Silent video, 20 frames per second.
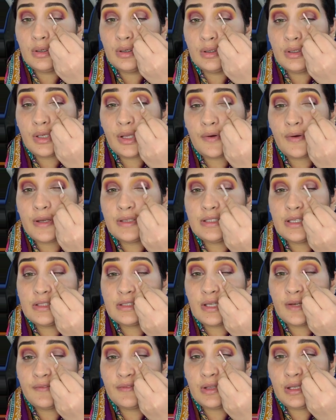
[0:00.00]
Now I just
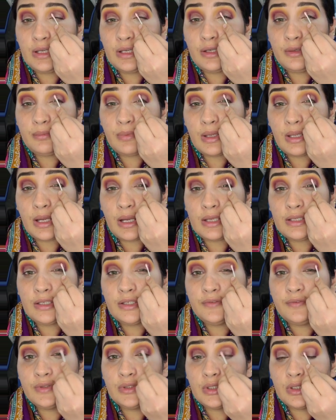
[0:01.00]
have cleaned my
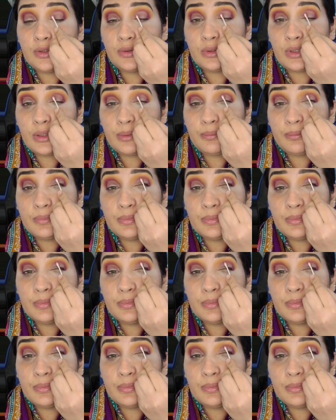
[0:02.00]
eyelid with Q-tip.